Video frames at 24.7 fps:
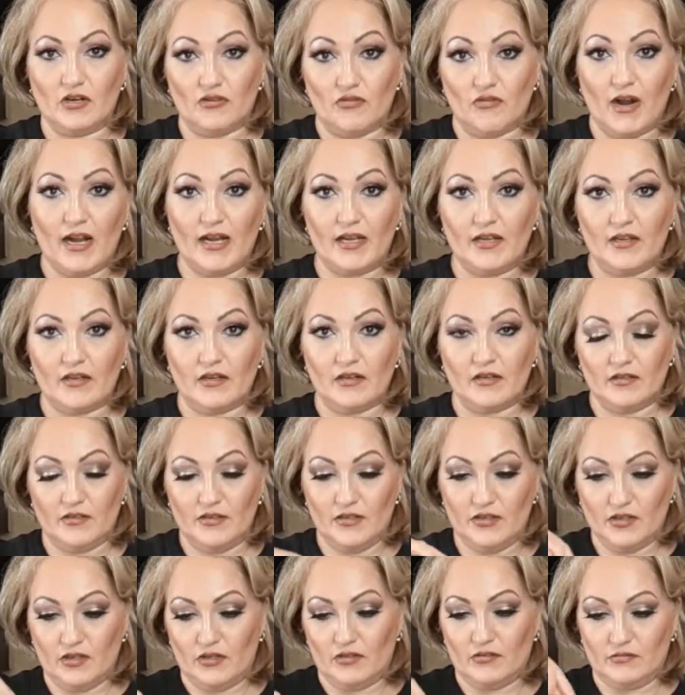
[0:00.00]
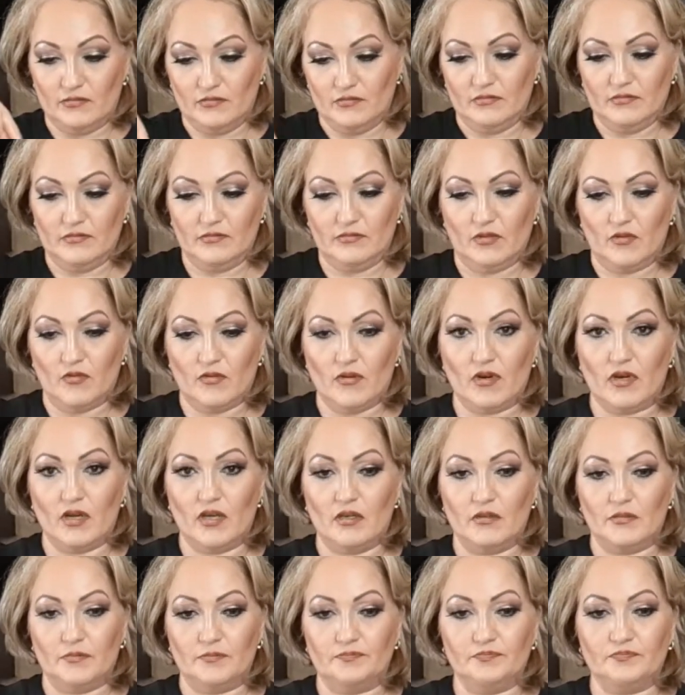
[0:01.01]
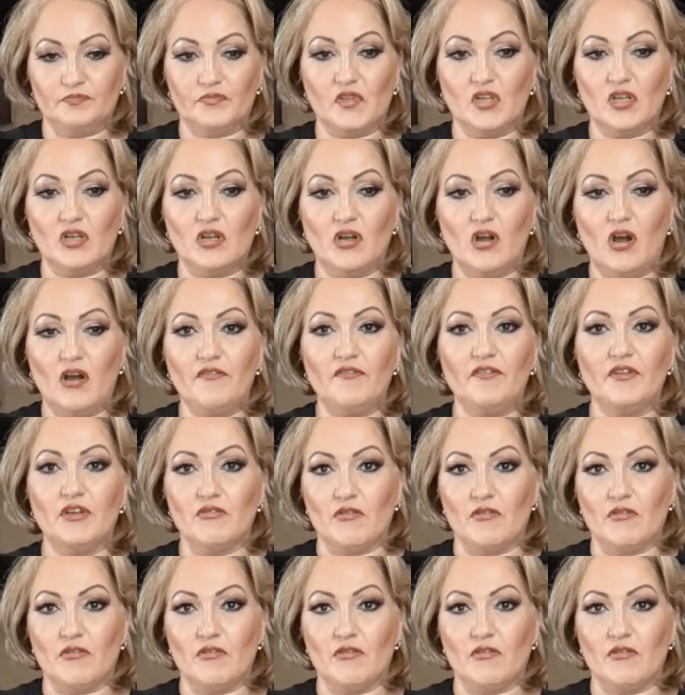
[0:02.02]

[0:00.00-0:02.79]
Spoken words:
grinder, or a coffee